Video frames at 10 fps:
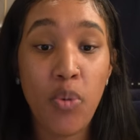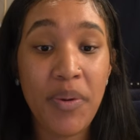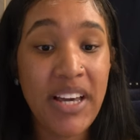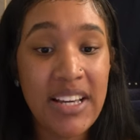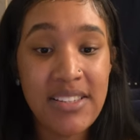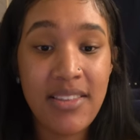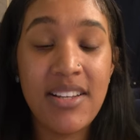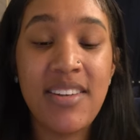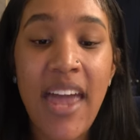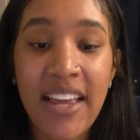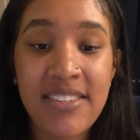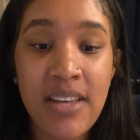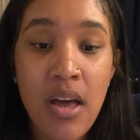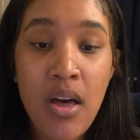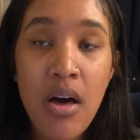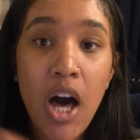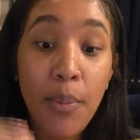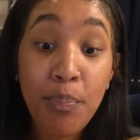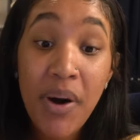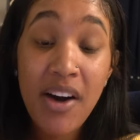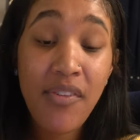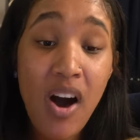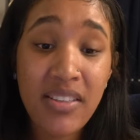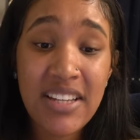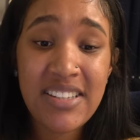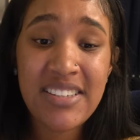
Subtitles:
Because in the text above all this,